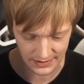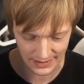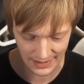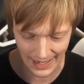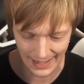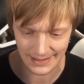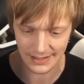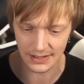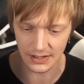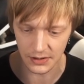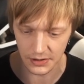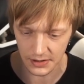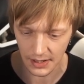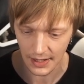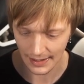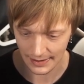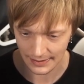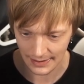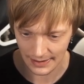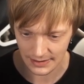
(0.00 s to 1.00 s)
That's good
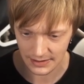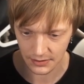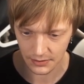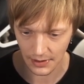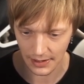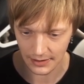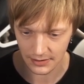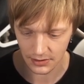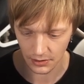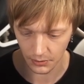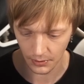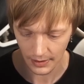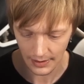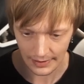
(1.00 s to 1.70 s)
and that's great. So